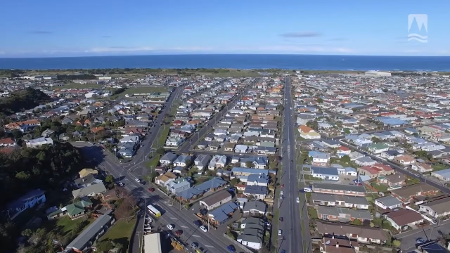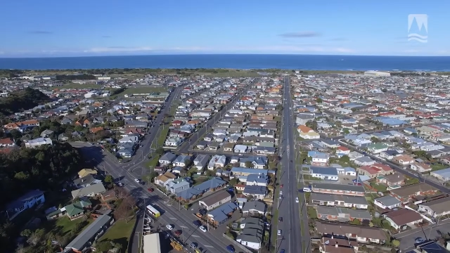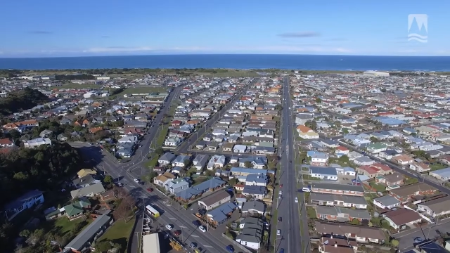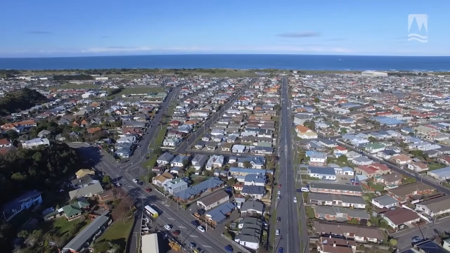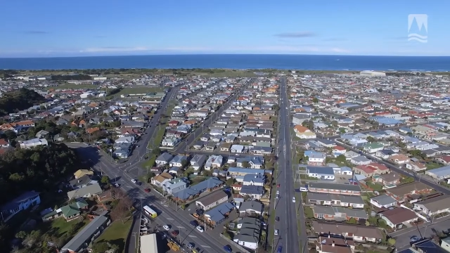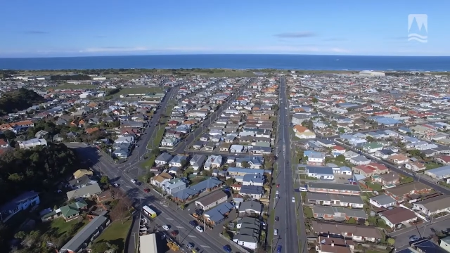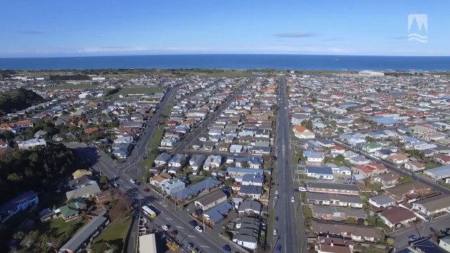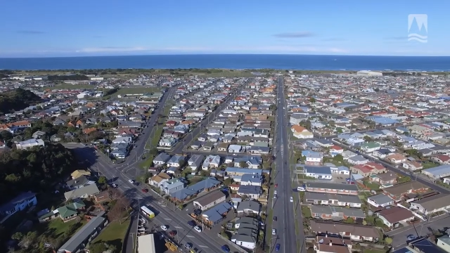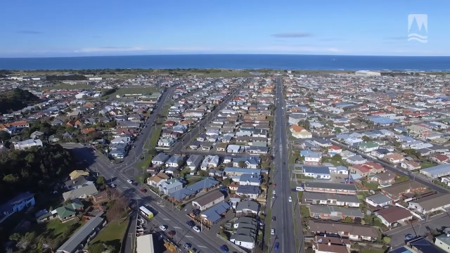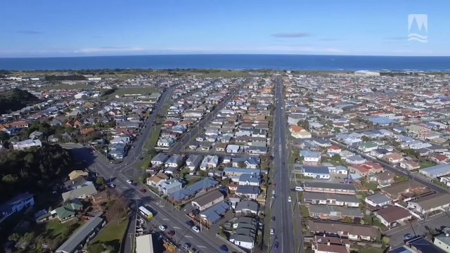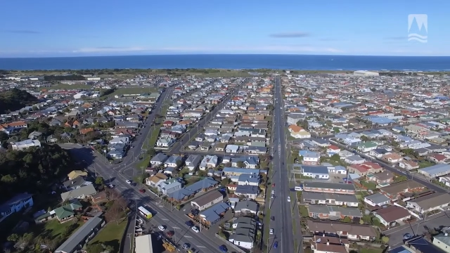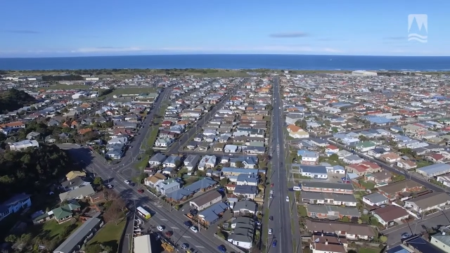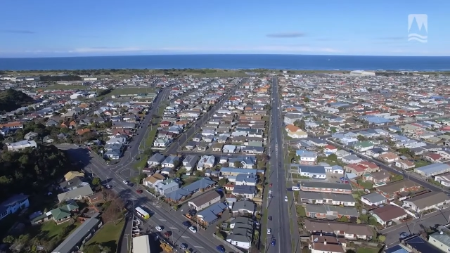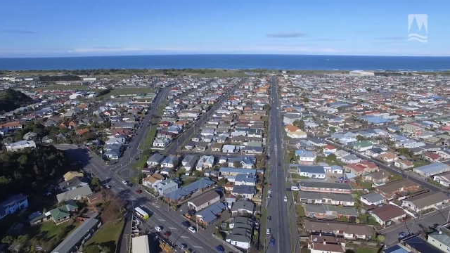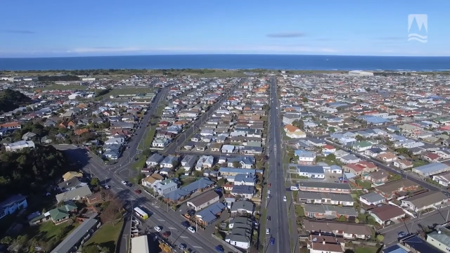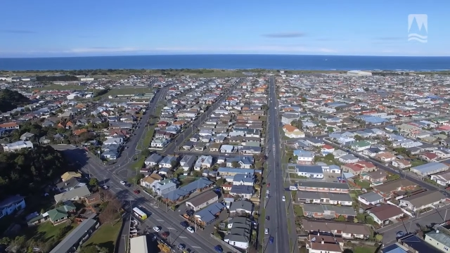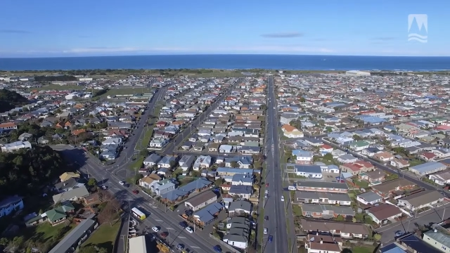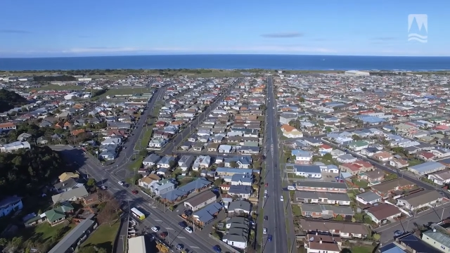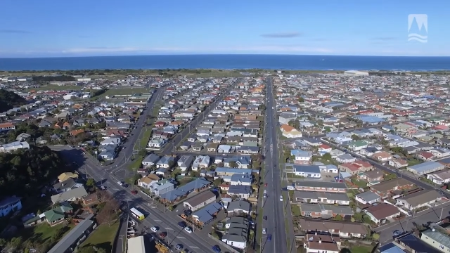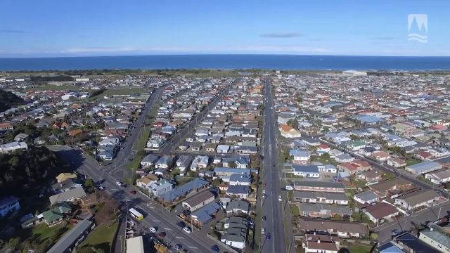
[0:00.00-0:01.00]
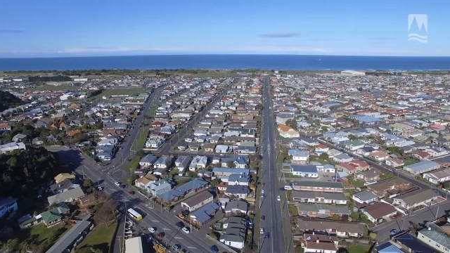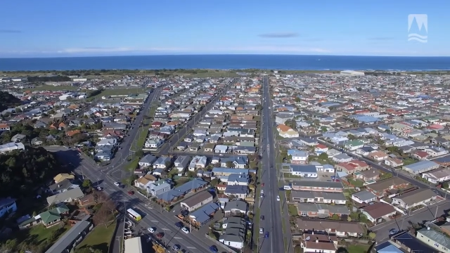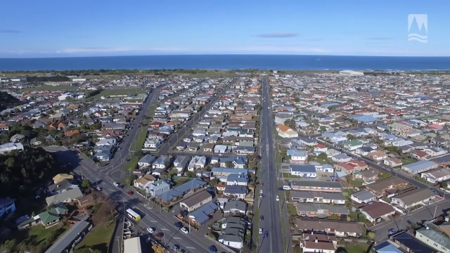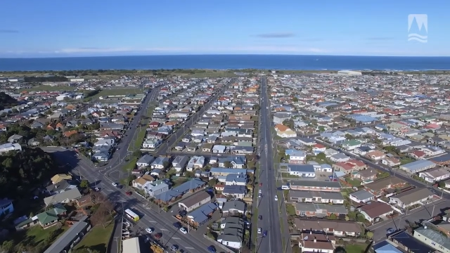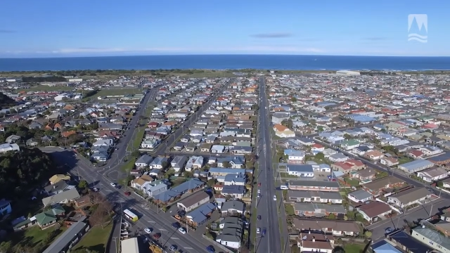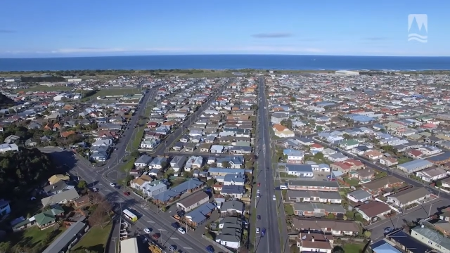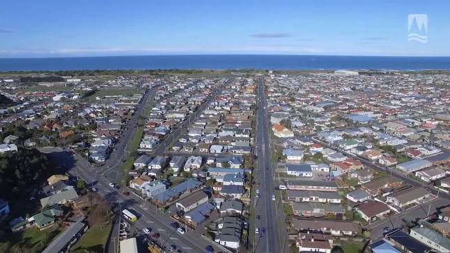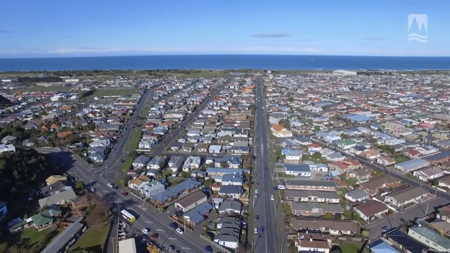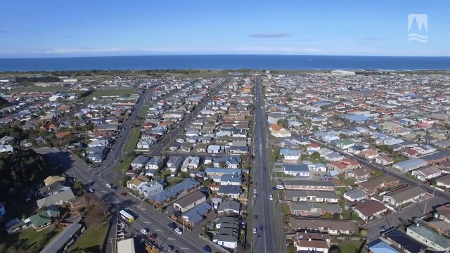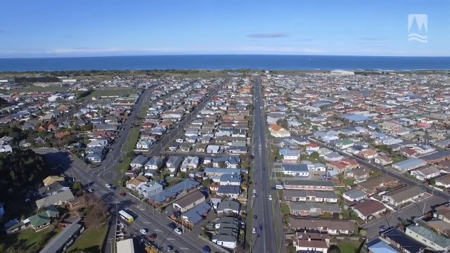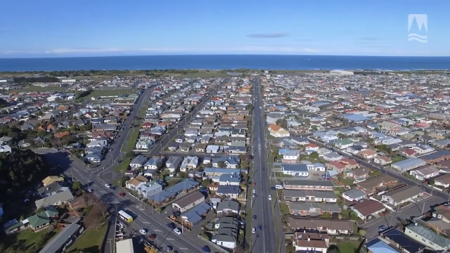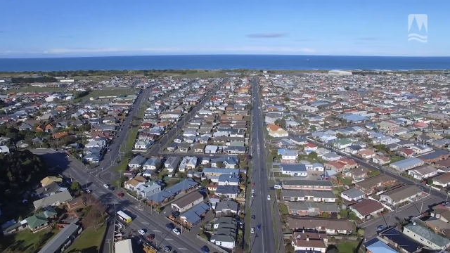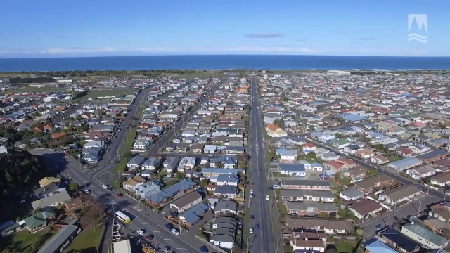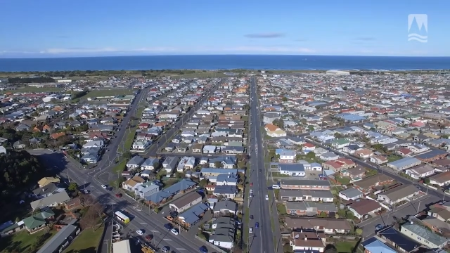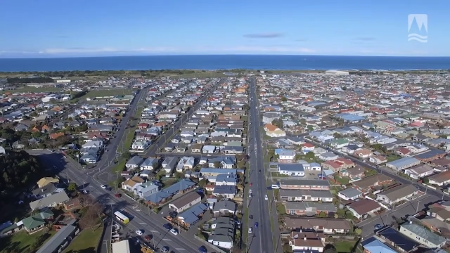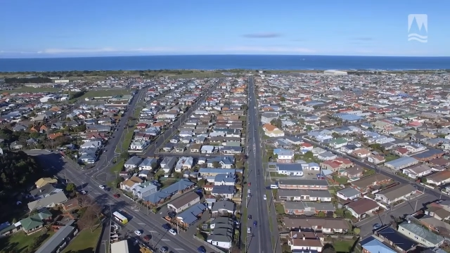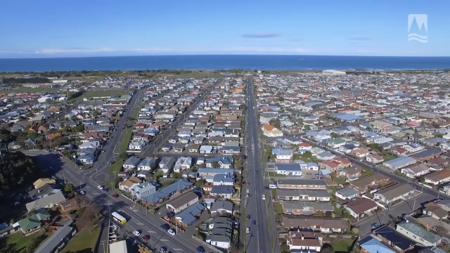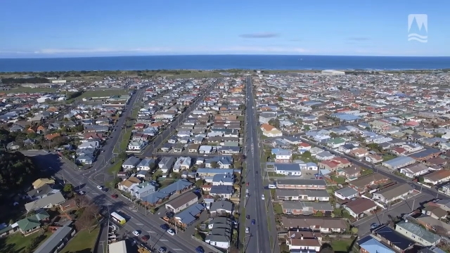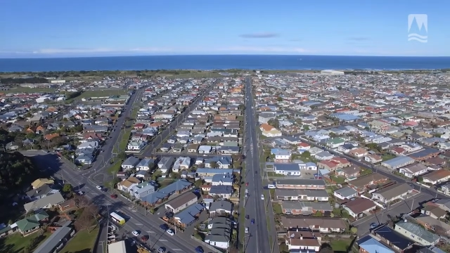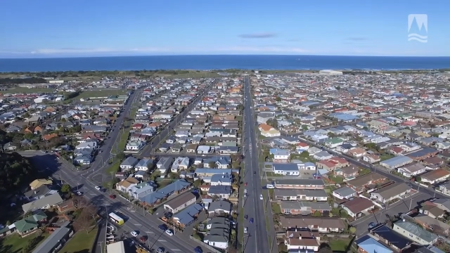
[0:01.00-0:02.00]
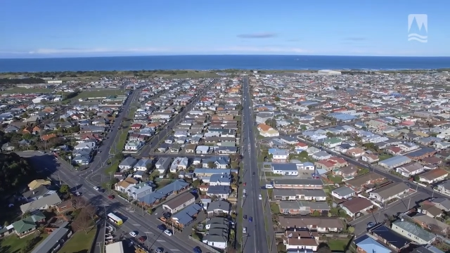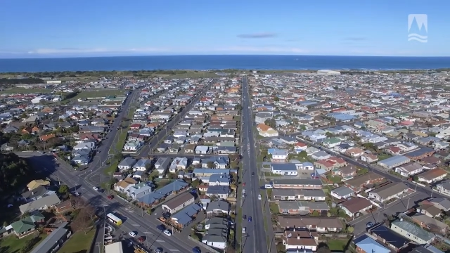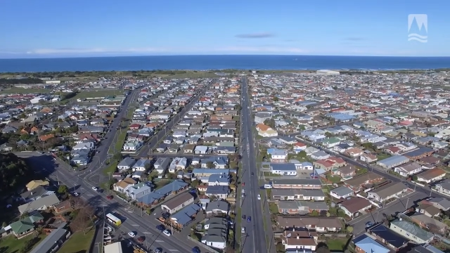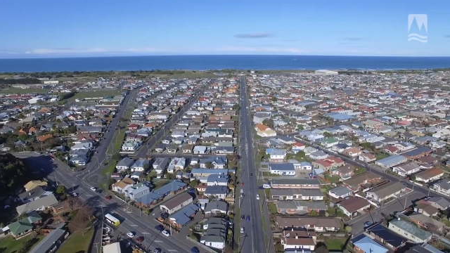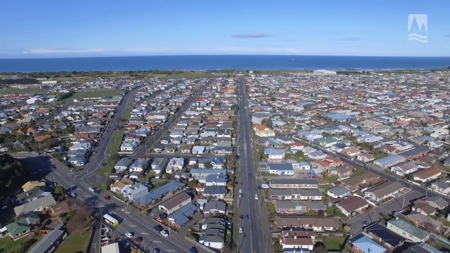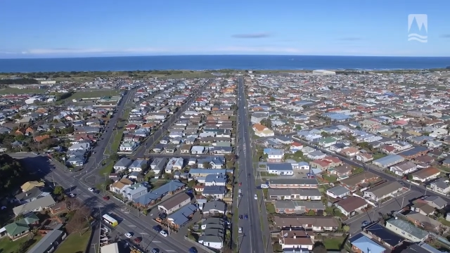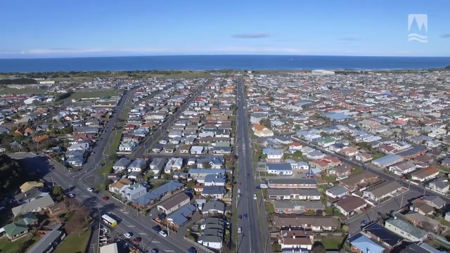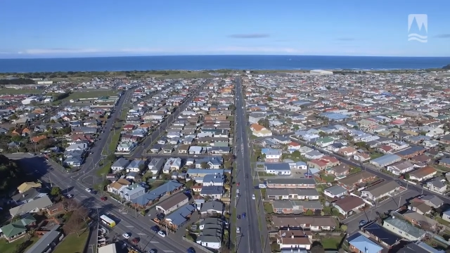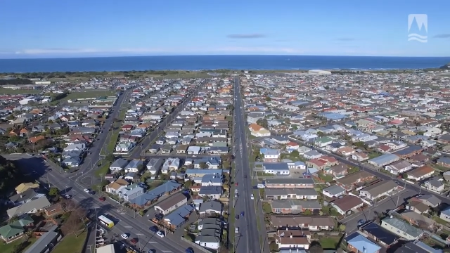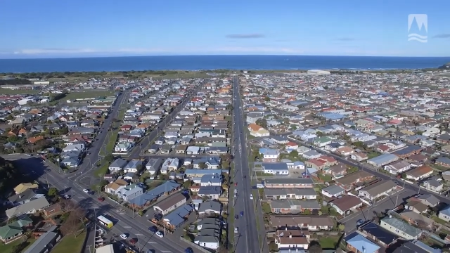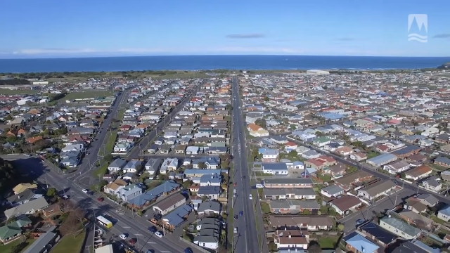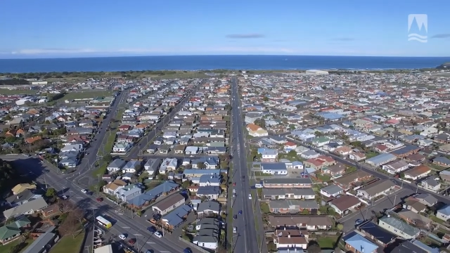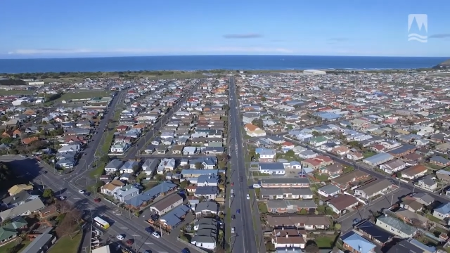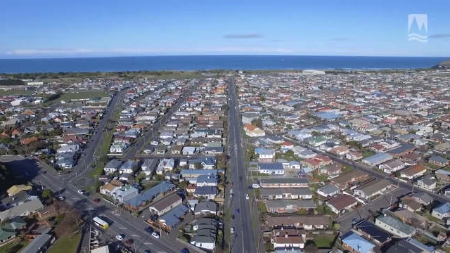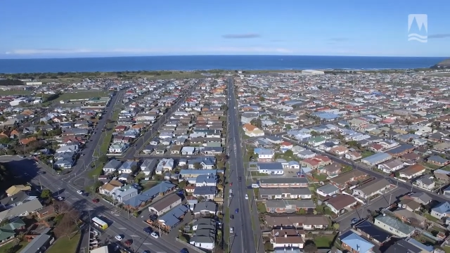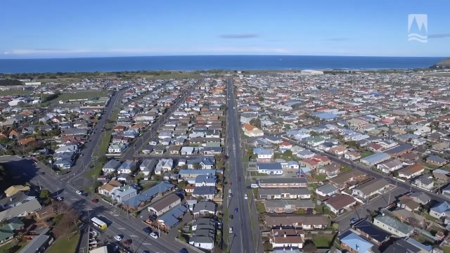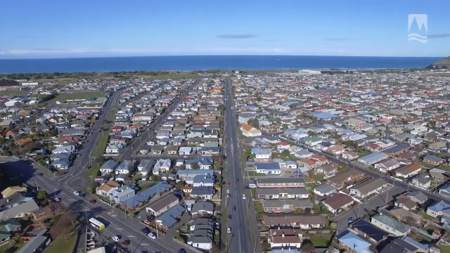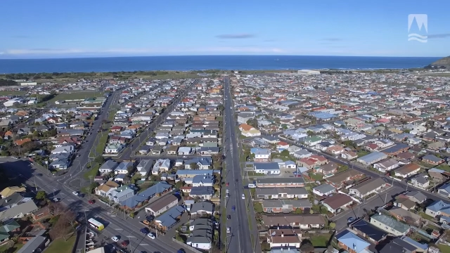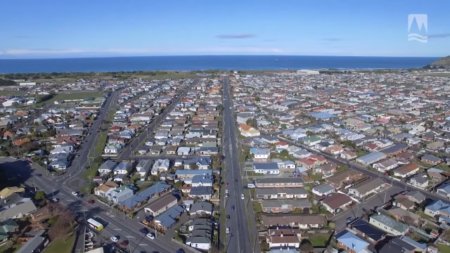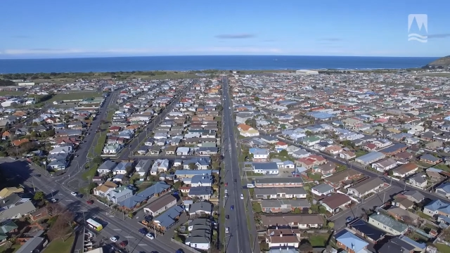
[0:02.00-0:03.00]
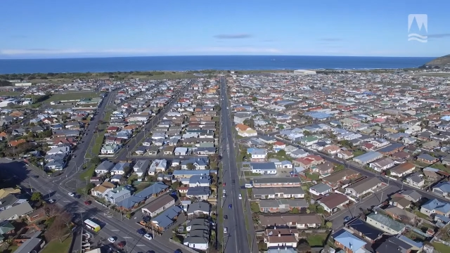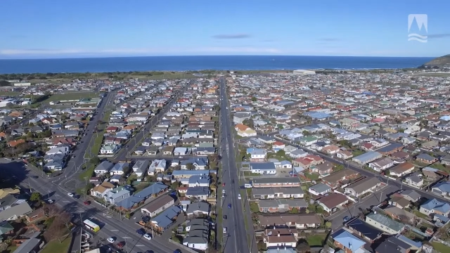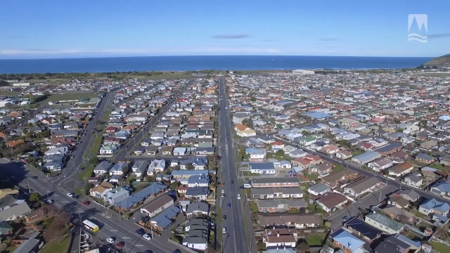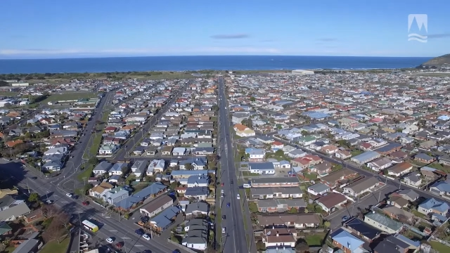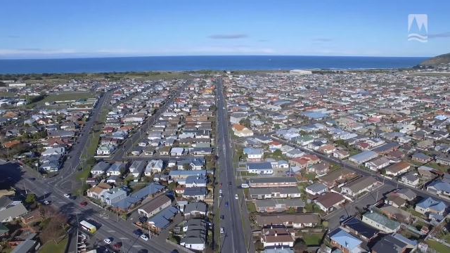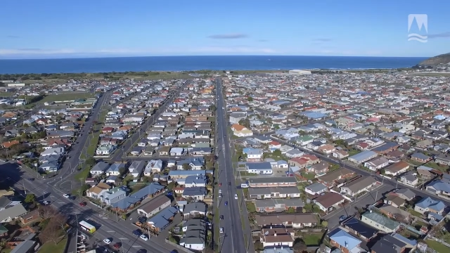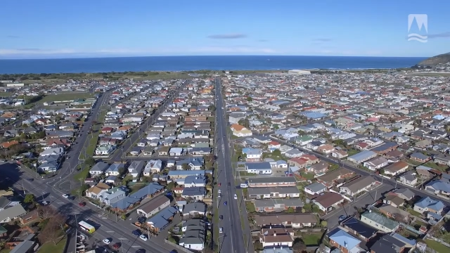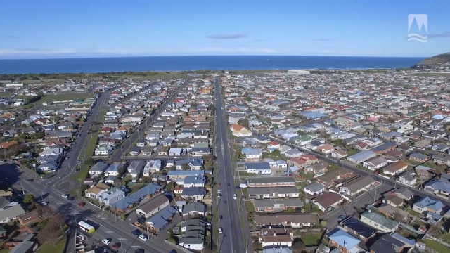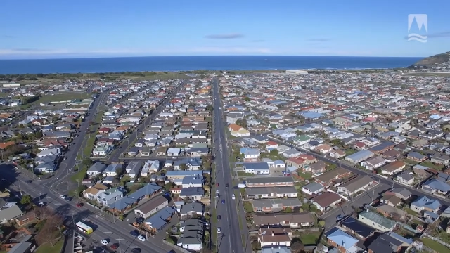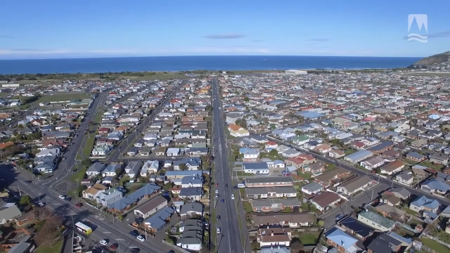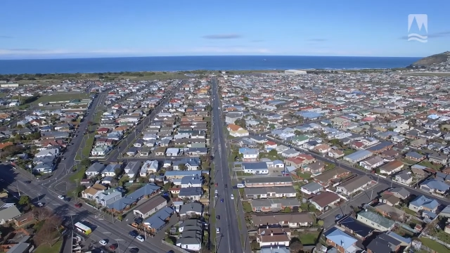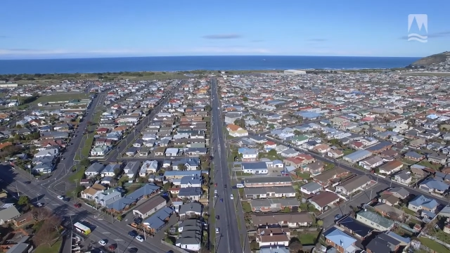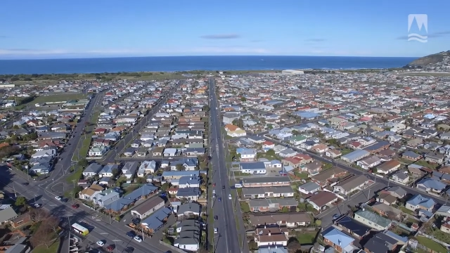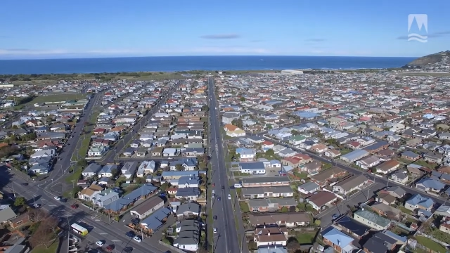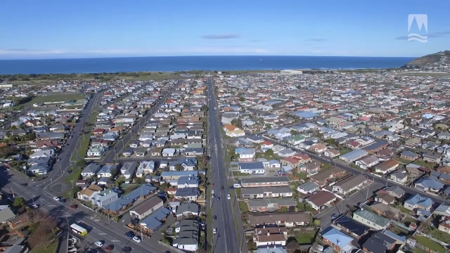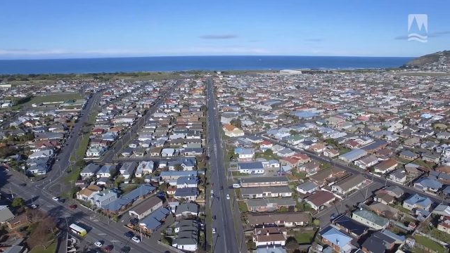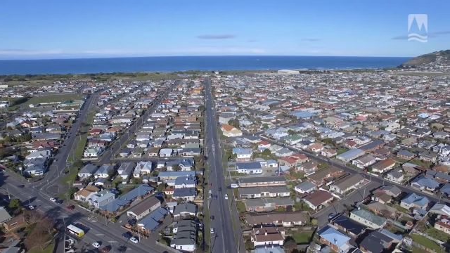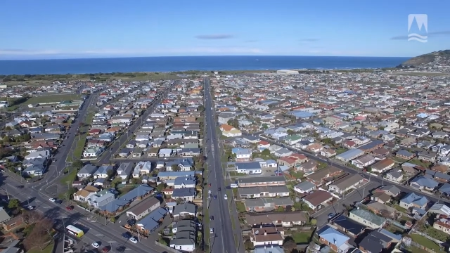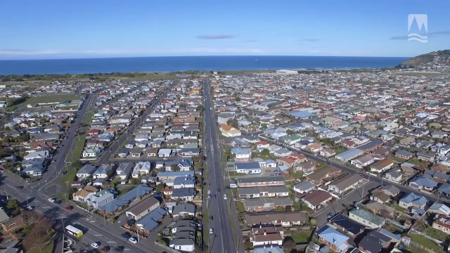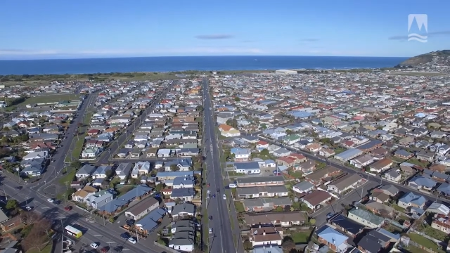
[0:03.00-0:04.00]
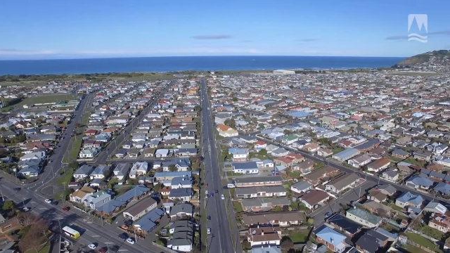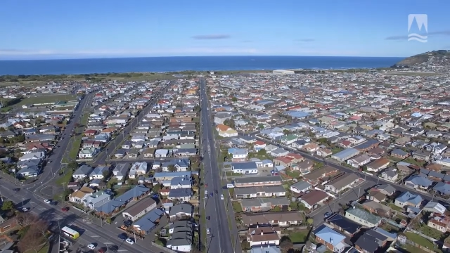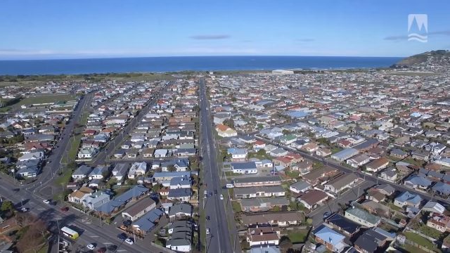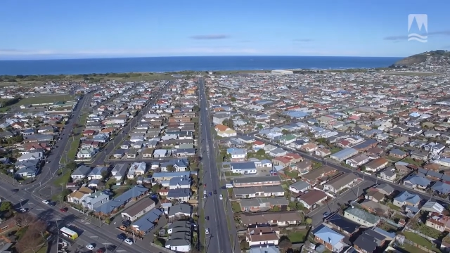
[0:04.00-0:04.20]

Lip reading: Nobody's mouth can be seen.